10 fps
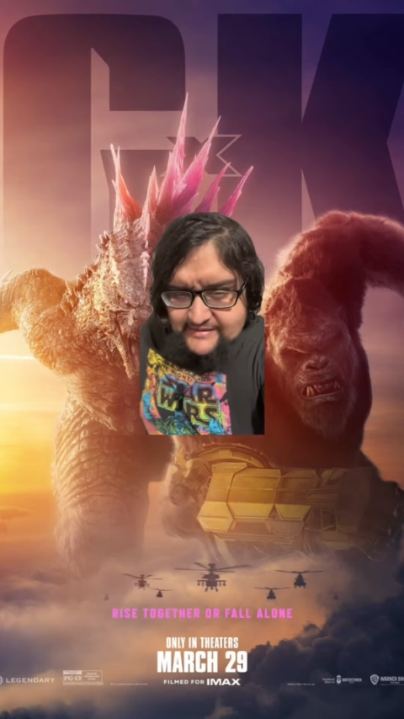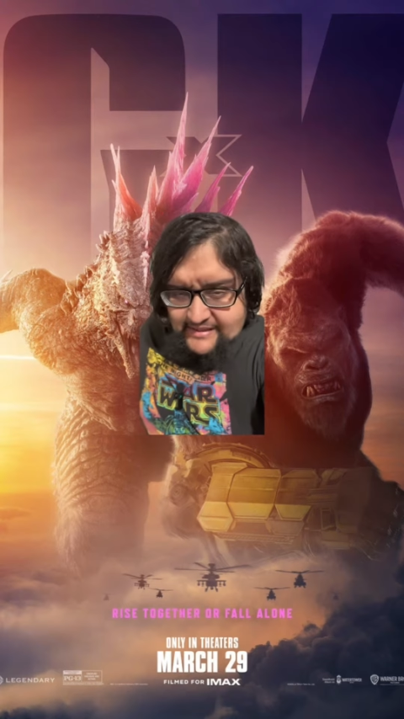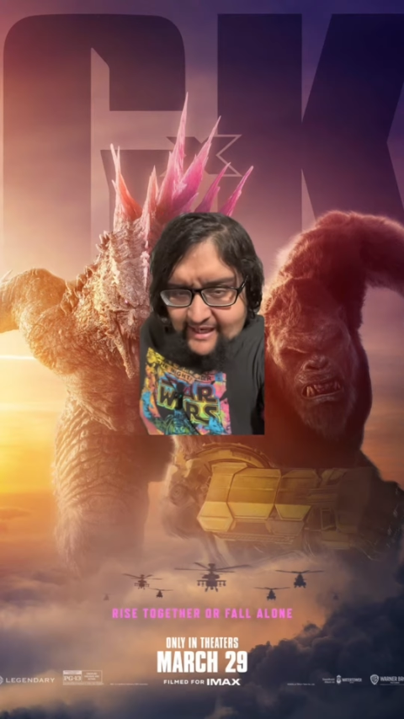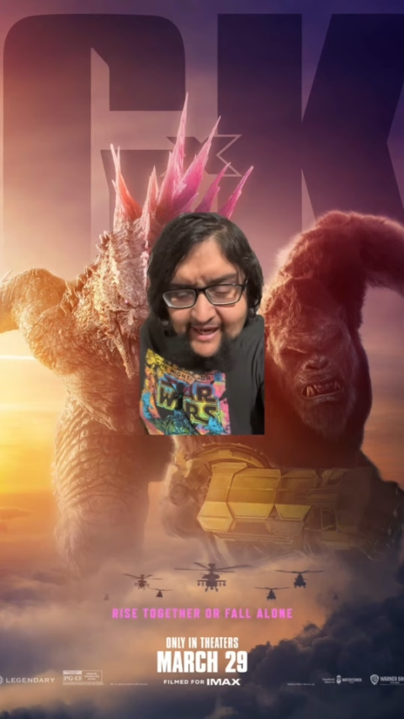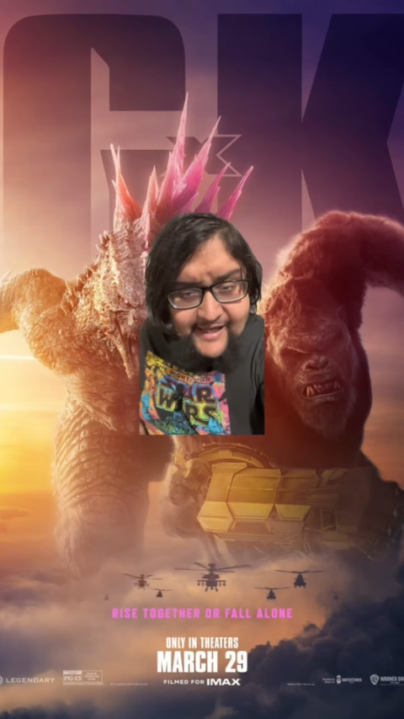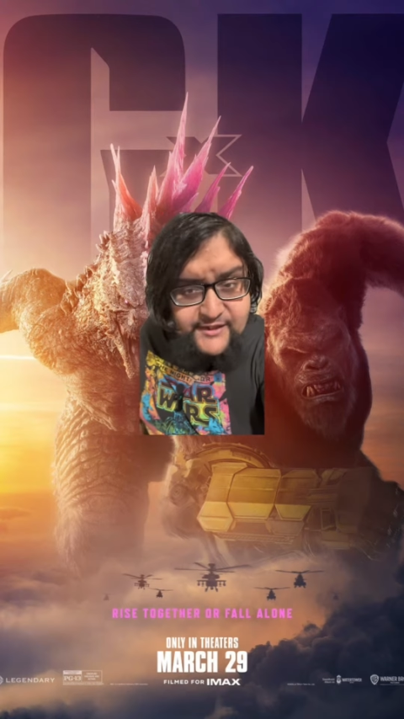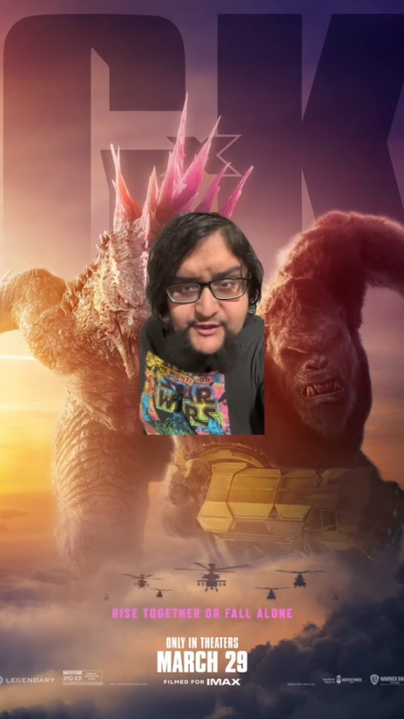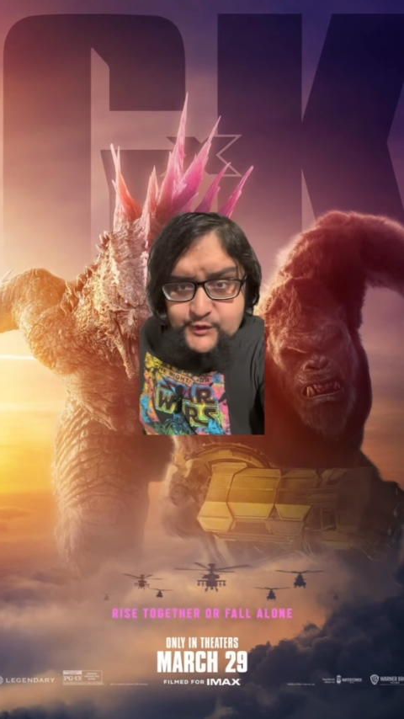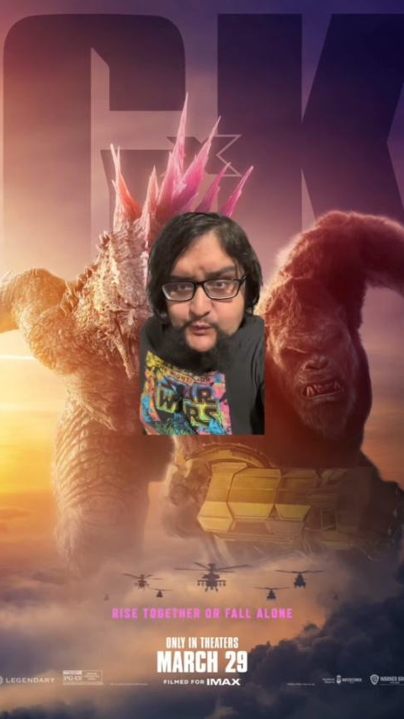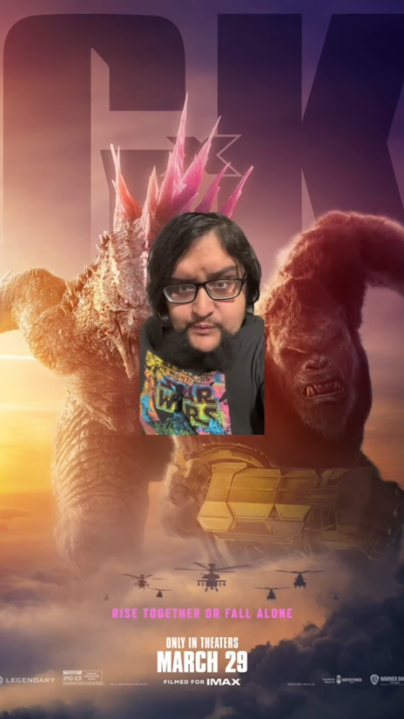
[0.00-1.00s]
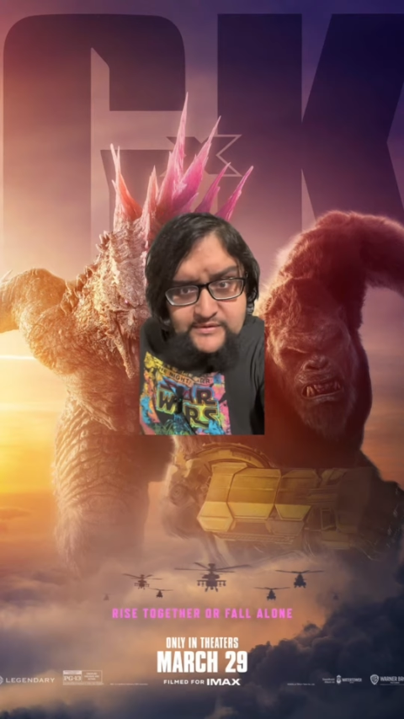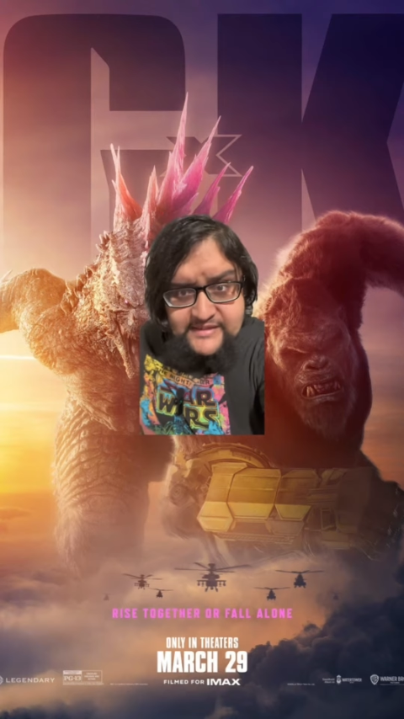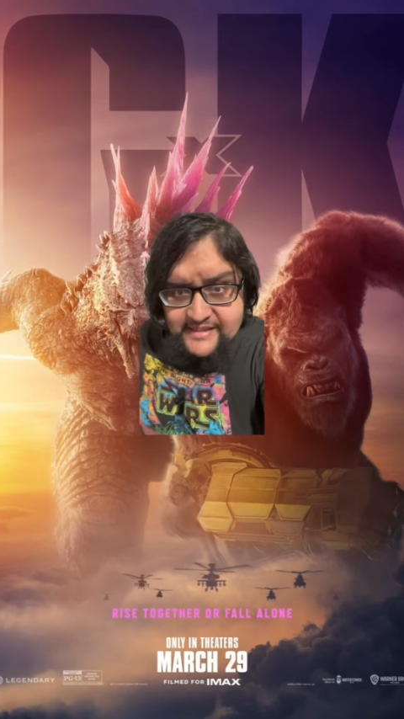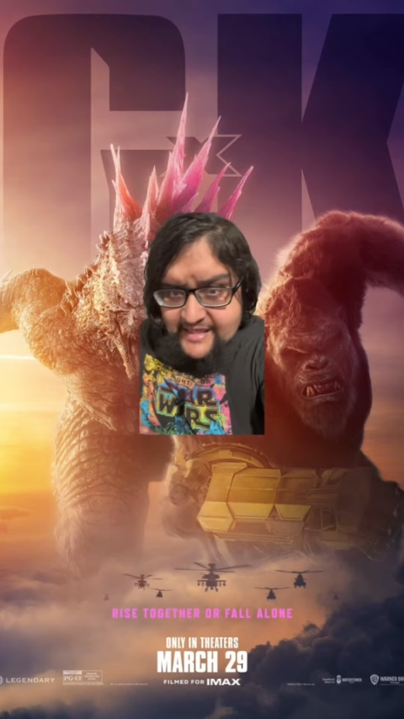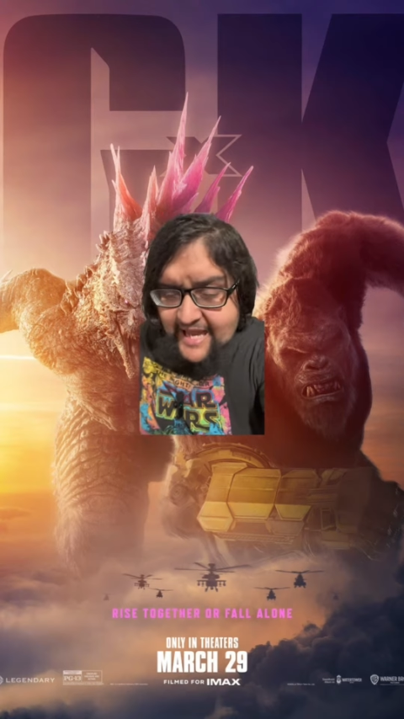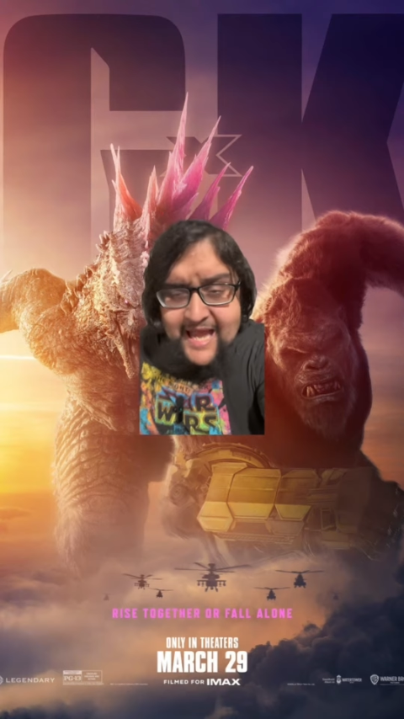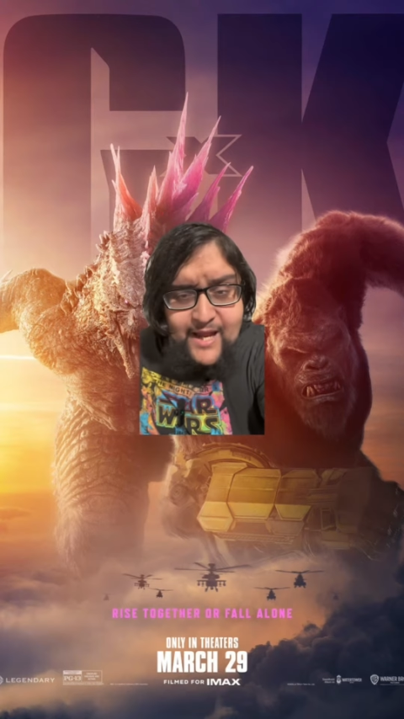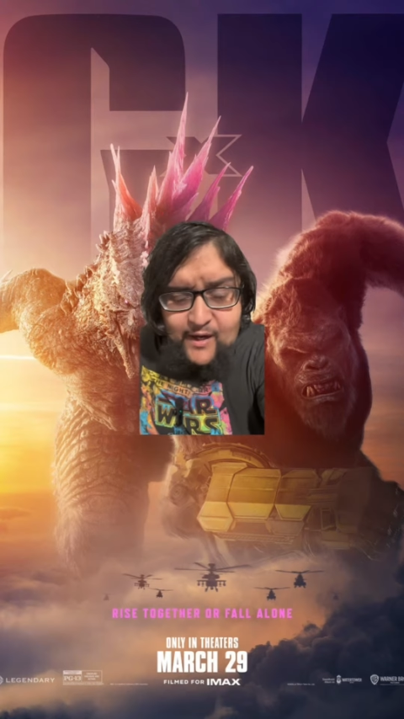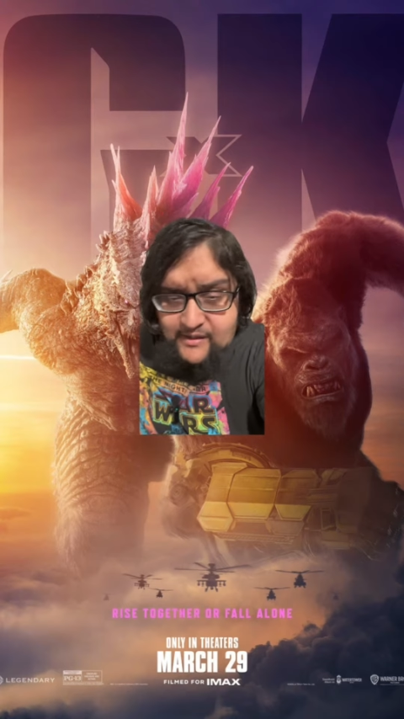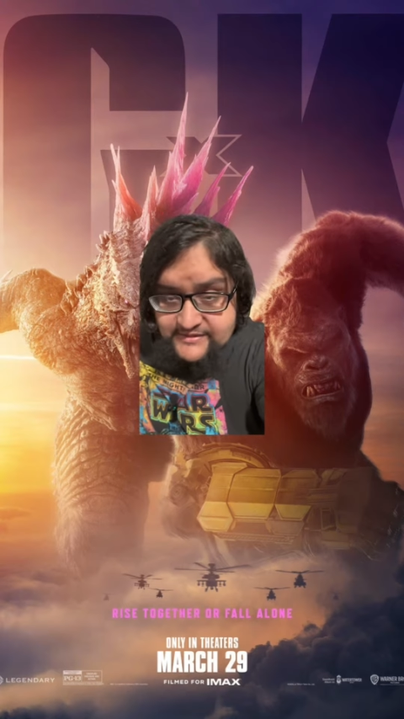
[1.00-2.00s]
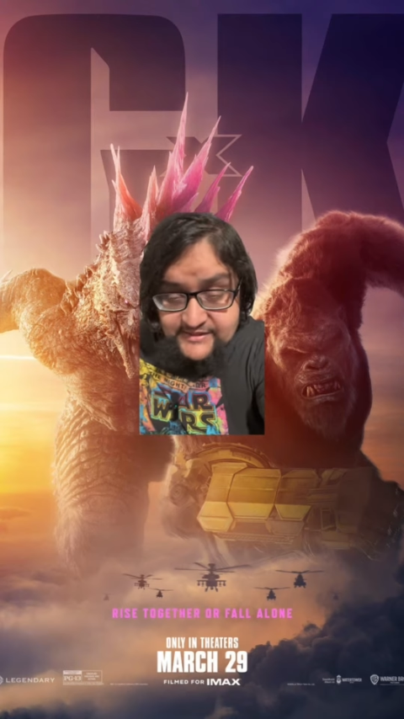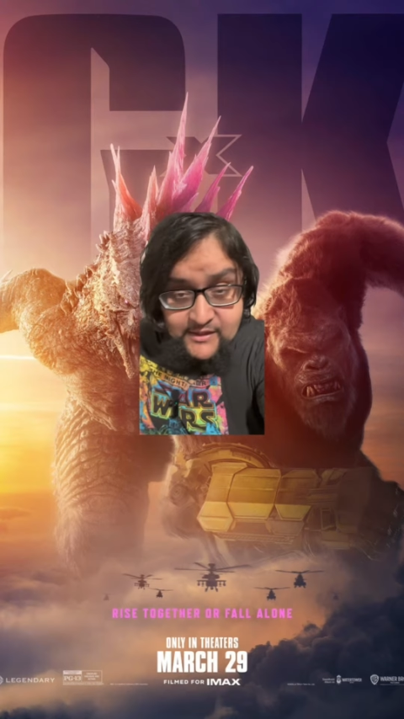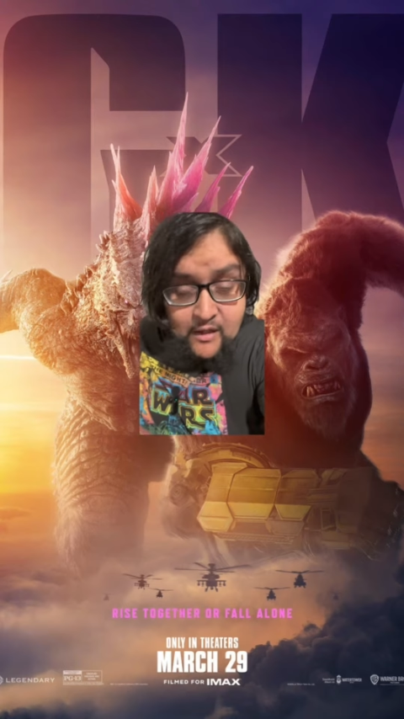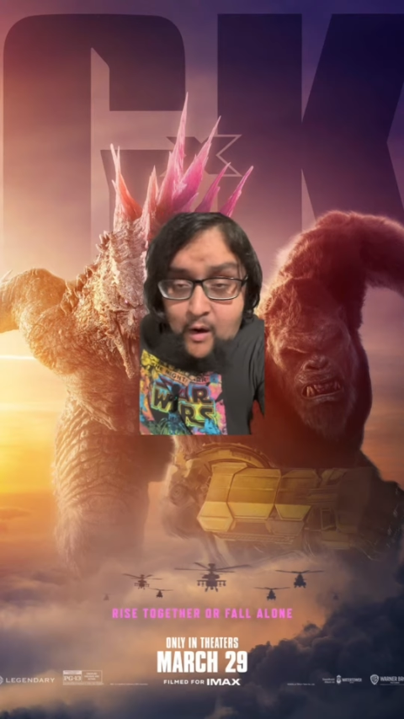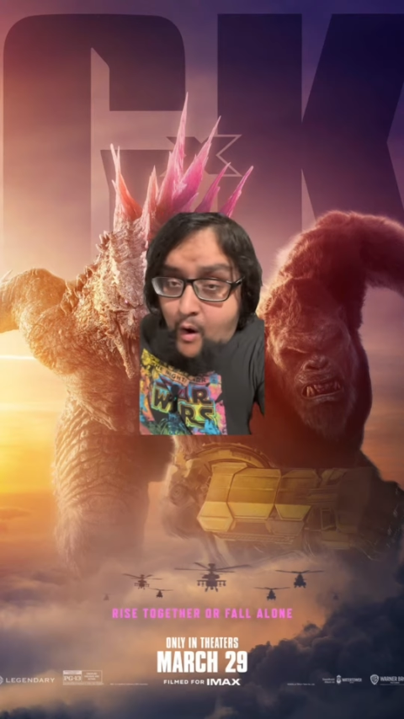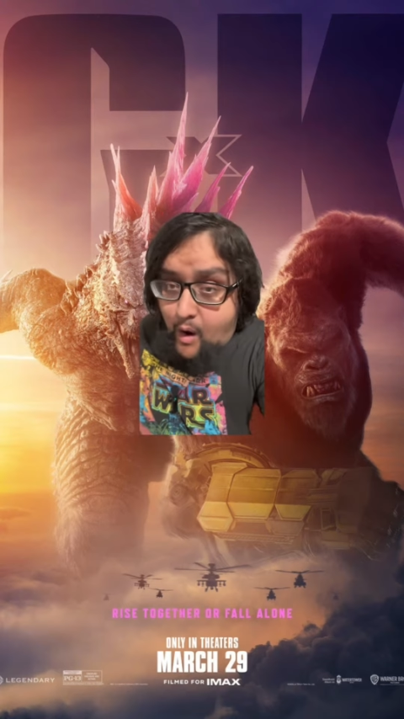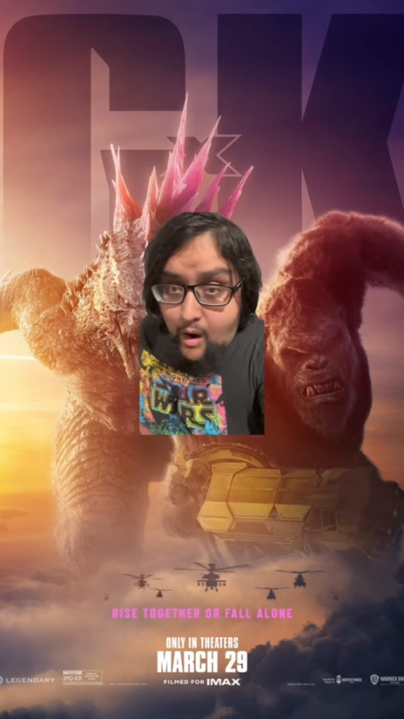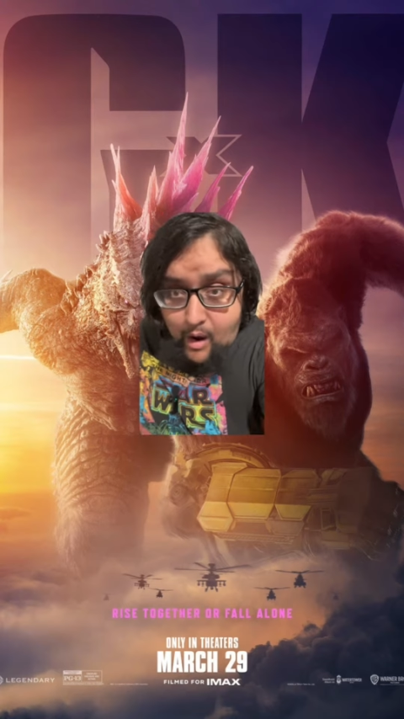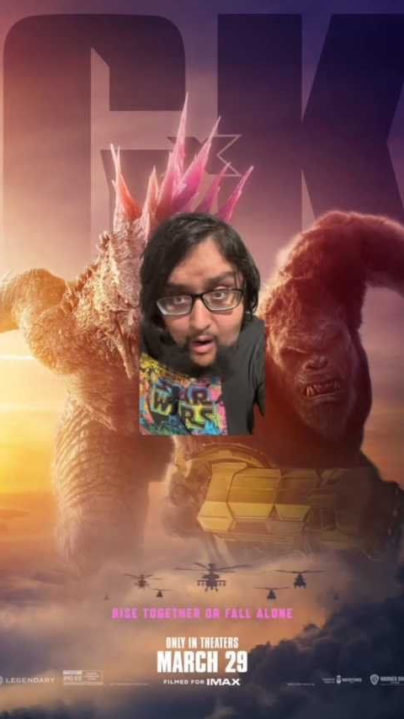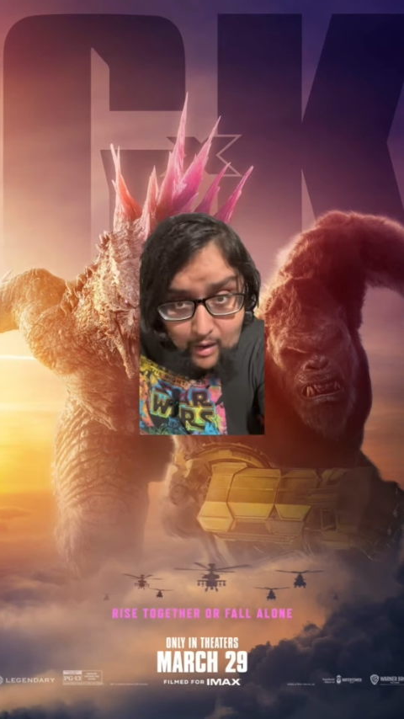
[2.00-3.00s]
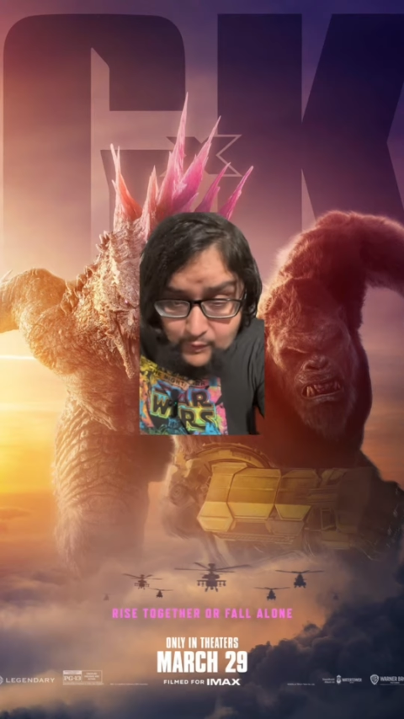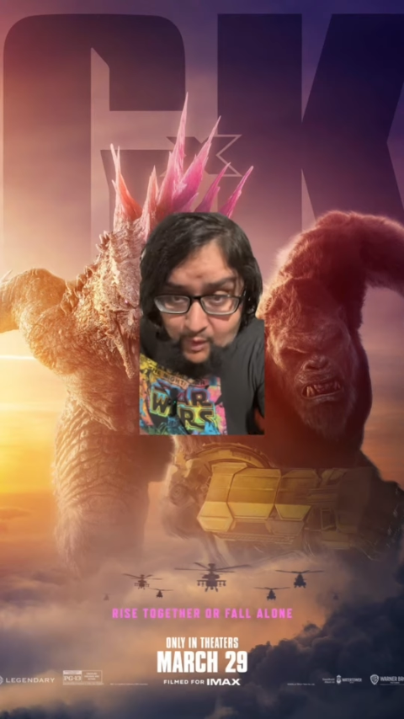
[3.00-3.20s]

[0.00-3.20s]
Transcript: kaiju chaos all